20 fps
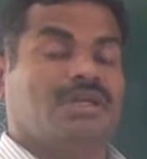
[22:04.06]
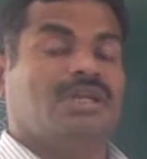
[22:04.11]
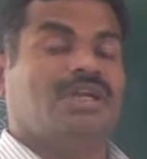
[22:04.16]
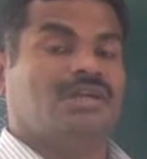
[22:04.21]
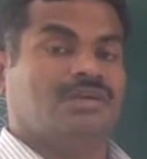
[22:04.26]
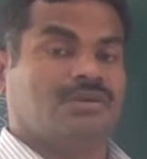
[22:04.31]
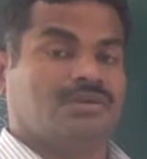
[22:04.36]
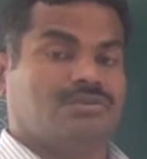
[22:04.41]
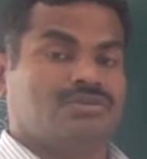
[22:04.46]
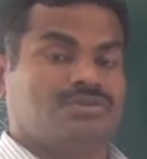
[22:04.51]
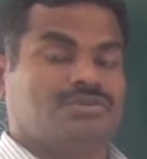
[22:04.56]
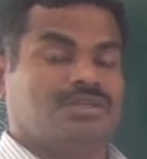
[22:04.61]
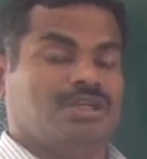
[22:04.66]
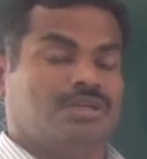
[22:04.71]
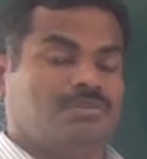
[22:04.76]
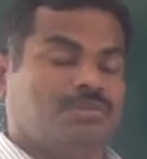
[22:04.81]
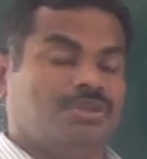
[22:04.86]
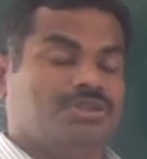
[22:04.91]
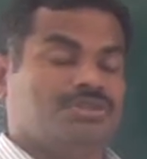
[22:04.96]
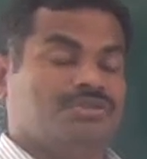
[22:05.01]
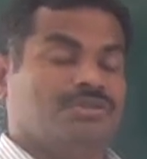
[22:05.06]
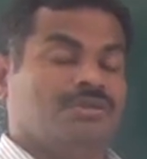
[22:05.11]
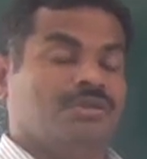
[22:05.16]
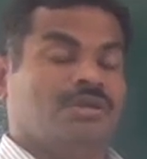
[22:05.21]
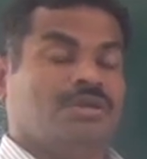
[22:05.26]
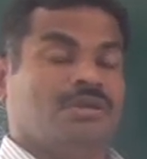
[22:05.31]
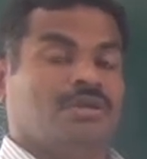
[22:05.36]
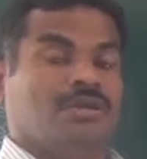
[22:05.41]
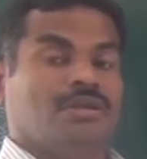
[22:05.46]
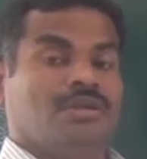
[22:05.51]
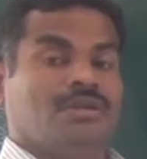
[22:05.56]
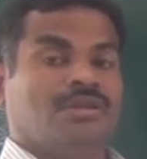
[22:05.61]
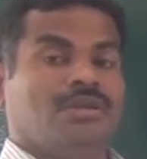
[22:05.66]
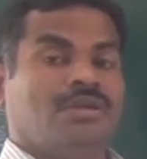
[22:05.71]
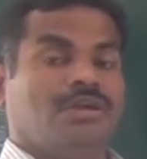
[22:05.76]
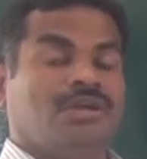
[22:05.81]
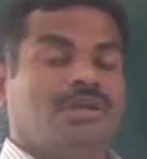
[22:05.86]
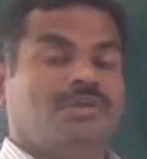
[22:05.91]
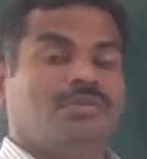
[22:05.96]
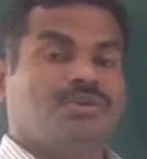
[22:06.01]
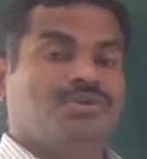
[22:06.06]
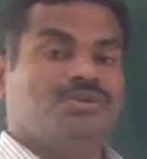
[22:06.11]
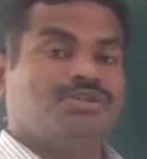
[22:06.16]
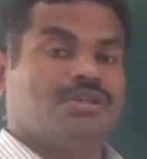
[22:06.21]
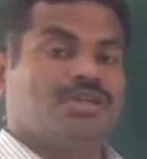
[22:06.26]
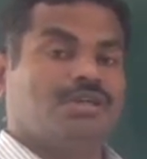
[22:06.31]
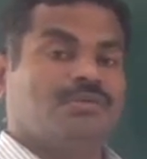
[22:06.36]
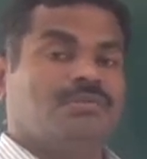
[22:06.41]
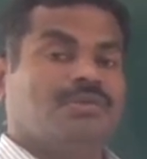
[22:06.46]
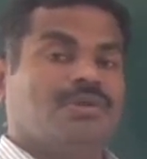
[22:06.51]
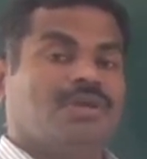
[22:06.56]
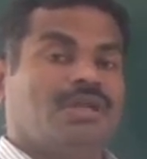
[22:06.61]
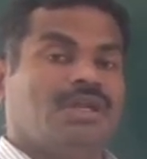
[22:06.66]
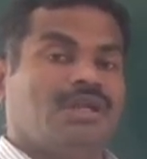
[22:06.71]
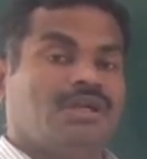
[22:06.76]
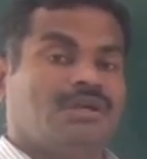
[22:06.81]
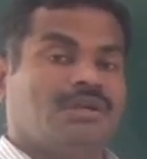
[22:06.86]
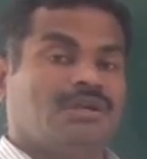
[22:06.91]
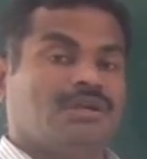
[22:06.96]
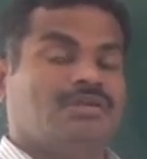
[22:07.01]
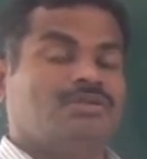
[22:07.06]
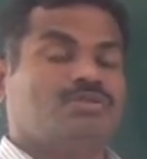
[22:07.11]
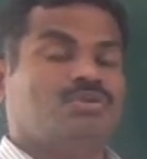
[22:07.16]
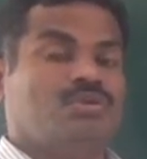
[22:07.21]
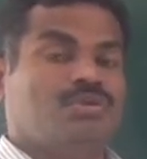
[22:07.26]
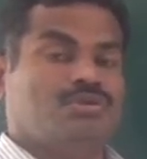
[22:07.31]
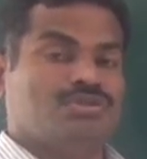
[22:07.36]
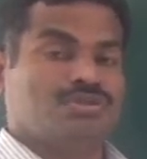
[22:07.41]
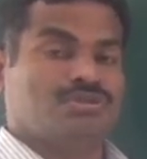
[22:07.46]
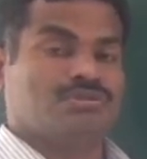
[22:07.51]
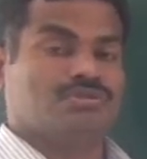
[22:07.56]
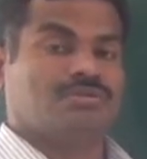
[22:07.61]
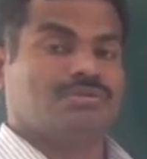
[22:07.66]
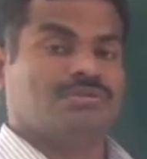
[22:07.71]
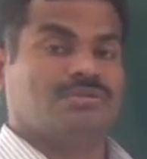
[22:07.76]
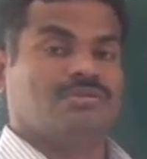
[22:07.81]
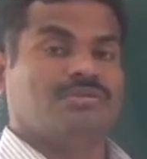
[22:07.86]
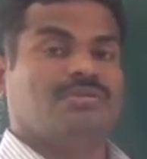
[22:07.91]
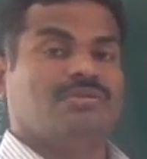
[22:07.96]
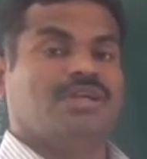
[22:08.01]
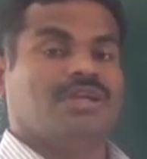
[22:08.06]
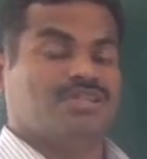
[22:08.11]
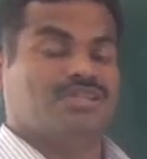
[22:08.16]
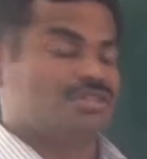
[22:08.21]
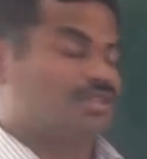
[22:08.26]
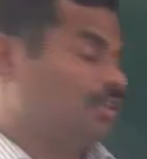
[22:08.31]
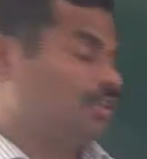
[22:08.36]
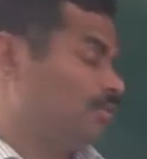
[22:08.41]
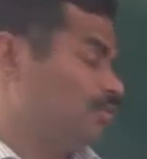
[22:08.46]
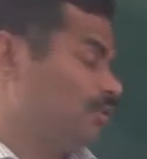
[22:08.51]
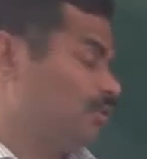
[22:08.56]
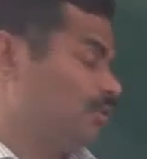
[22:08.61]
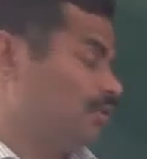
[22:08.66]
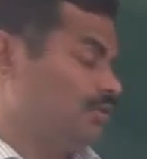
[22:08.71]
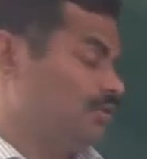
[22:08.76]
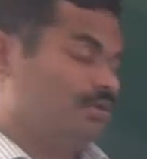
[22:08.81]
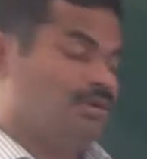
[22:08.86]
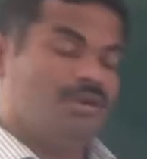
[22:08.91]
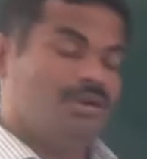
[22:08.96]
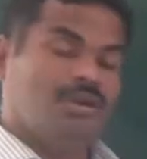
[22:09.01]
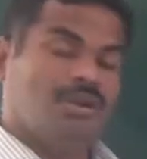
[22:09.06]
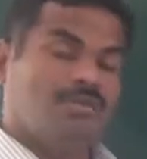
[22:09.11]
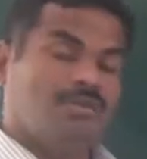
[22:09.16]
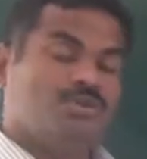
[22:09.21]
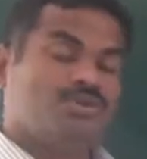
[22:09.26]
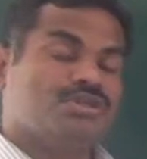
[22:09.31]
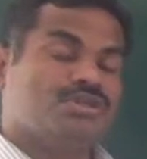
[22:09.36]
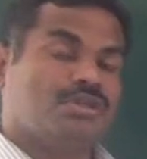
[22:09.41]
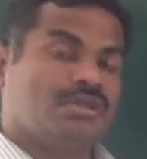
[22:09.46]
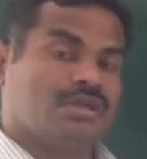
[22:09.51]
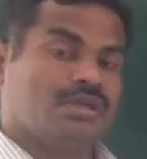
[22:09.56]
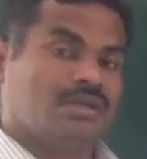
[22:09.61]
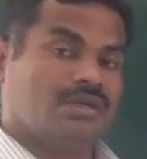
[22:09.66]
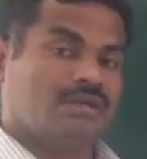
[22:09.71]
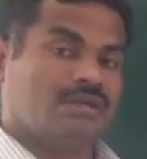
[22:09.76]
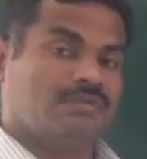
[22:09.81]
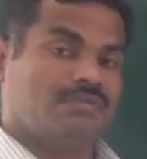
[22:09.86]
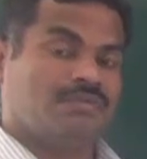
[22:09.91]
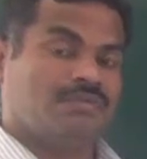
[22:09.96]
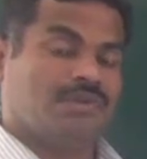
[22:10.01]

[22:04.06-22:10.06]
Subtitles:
electrons. It means the diffusion of electron holes, that is nothing but diffusion current.